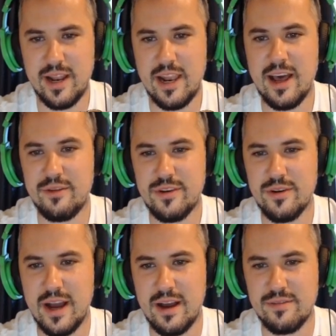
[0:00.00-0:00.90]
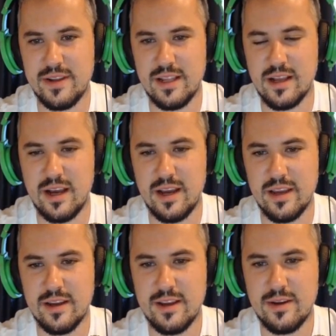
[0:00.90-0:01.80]
life you have, little guy.
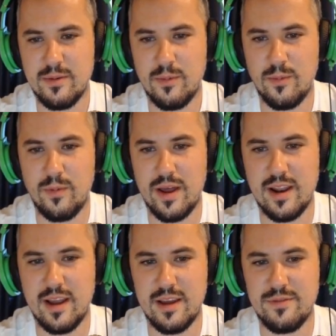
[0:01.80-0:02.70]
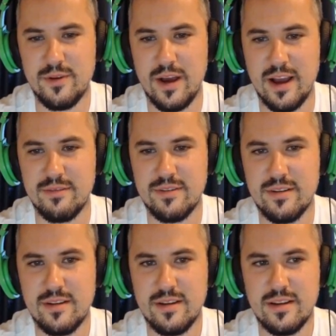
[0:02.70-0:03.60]
What a life you have.
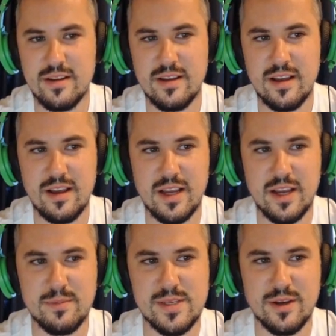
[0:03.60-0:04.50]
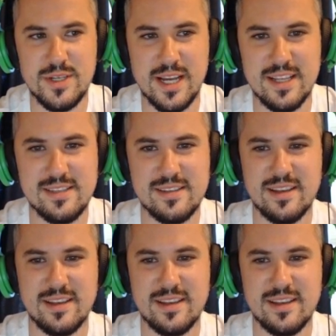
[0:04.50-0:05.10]
I'm so jealous.